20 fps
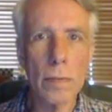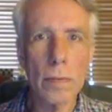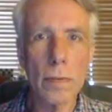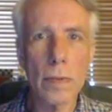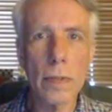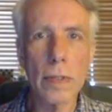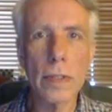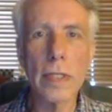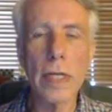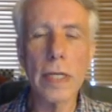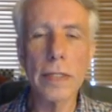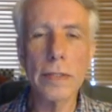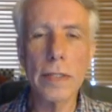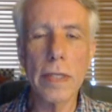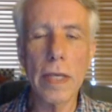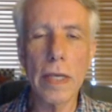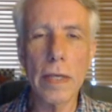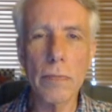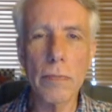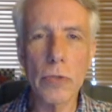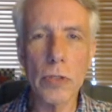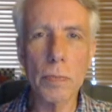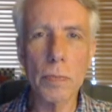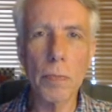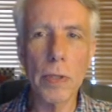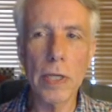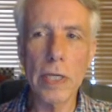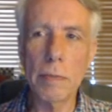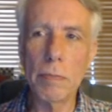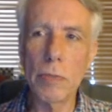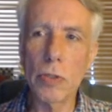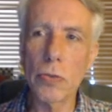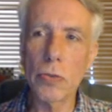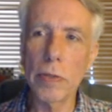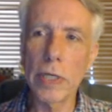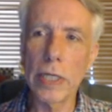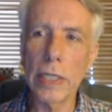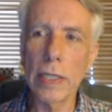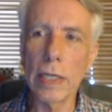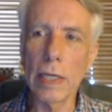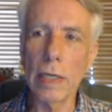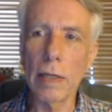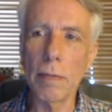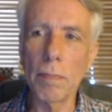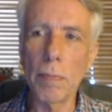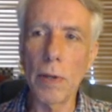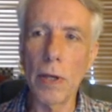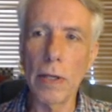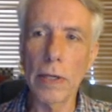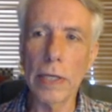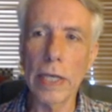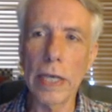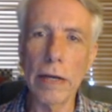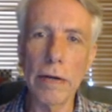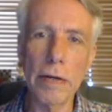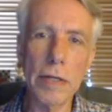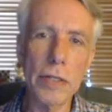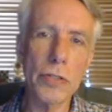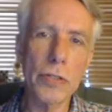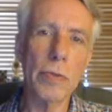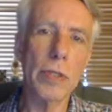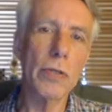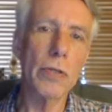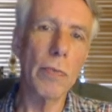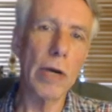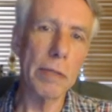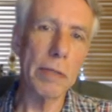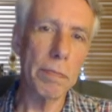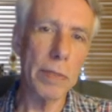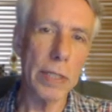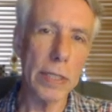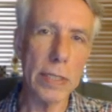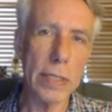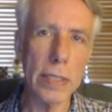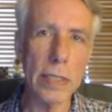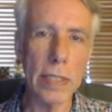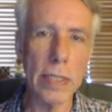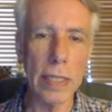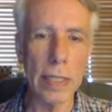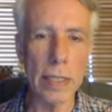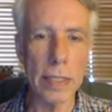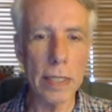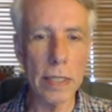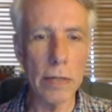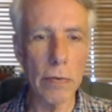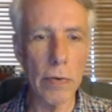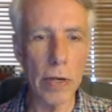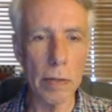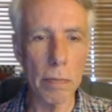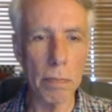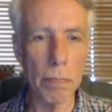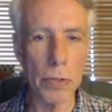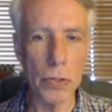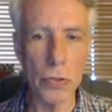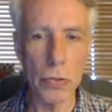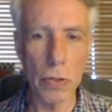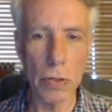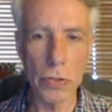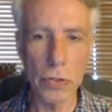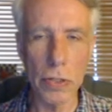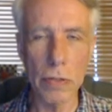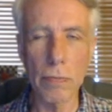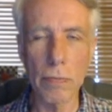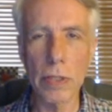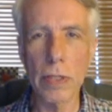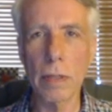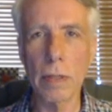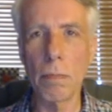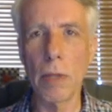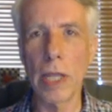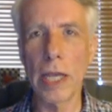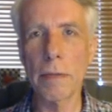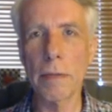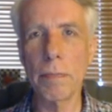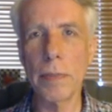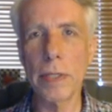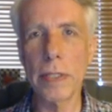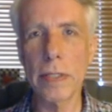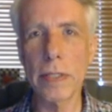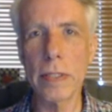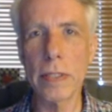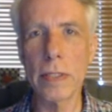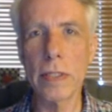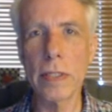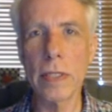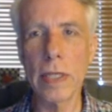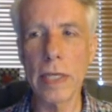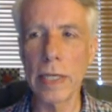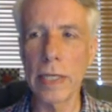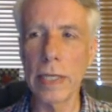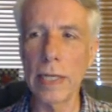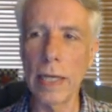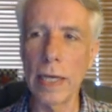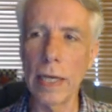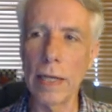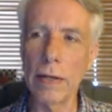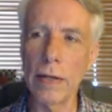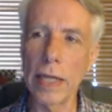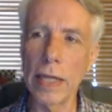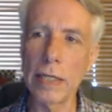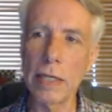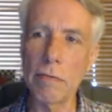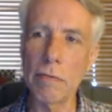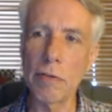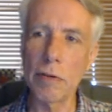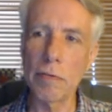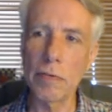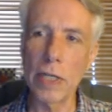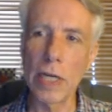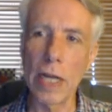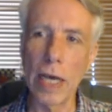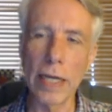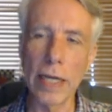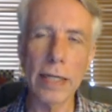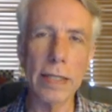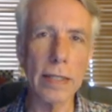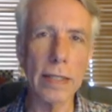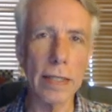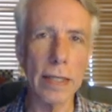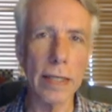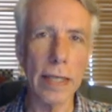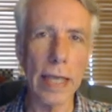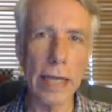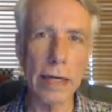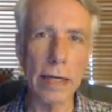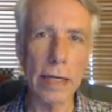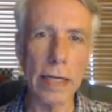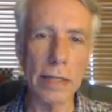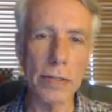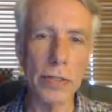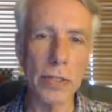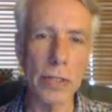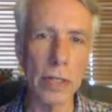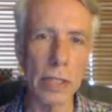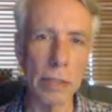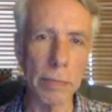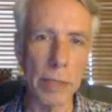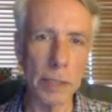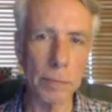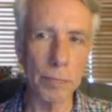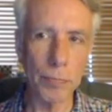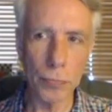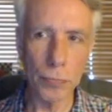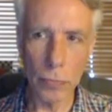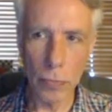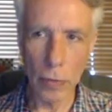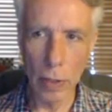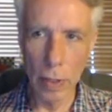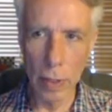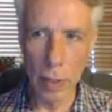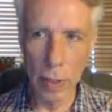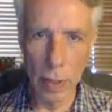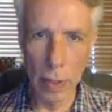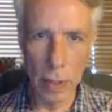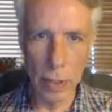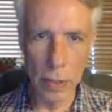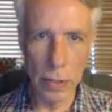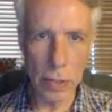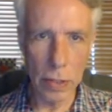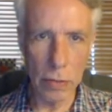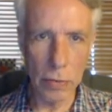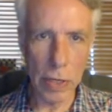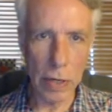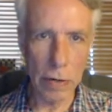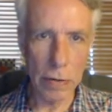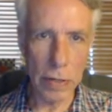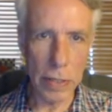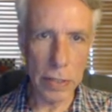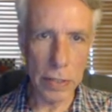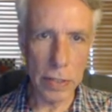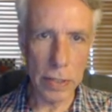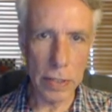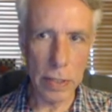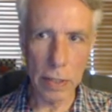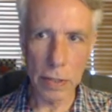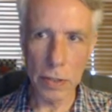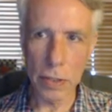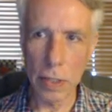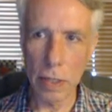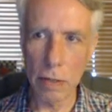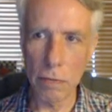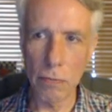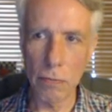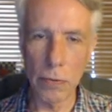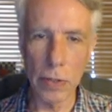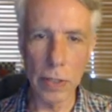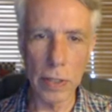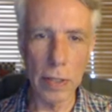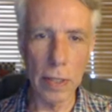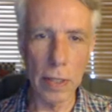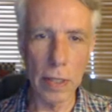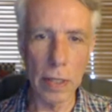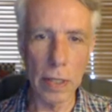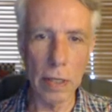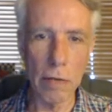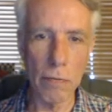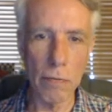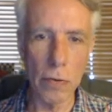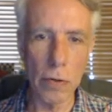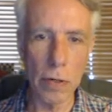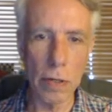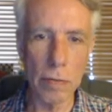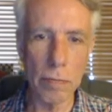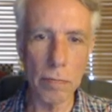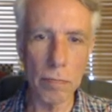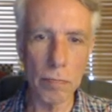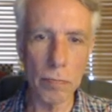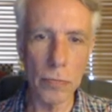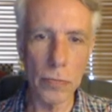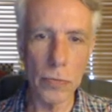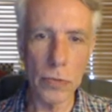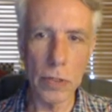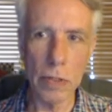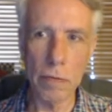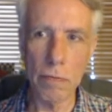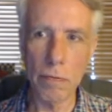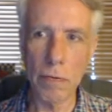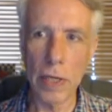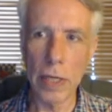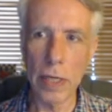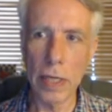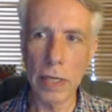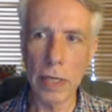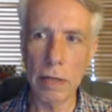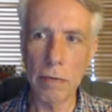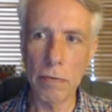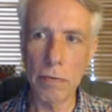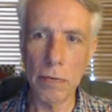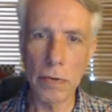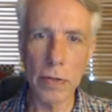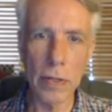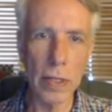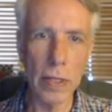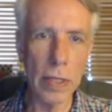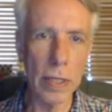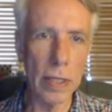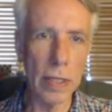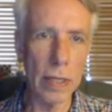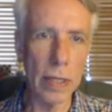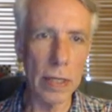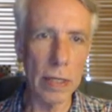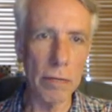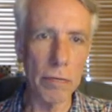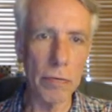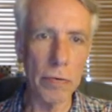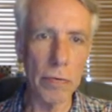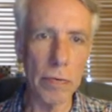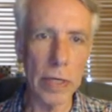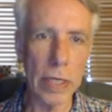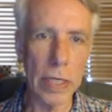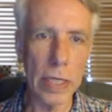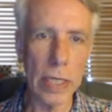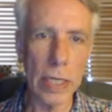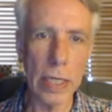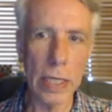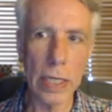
This next game was played between uh, Paul Keres with the white pieces and Tigran Petrosian with the black pieces in uh, 1959 at the Candidates Tournament. So Keres starts off with uh, e4, c5, knight f3,